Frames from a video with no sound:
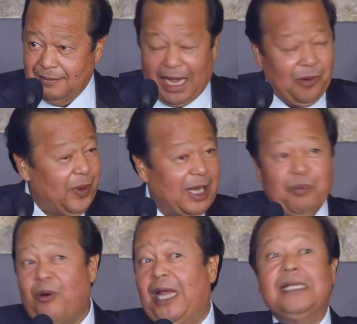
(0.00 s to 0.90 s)
and we can
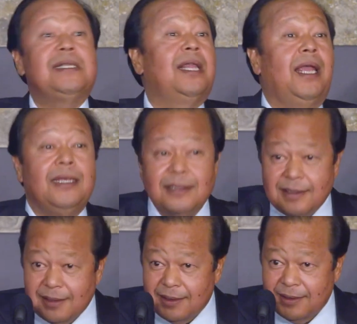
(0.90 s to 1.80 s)
praise
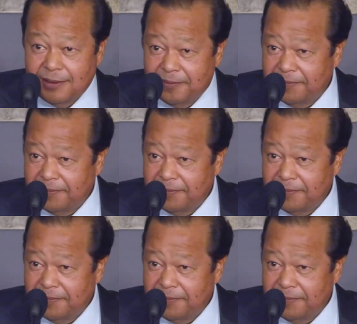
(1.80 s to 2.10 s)
things.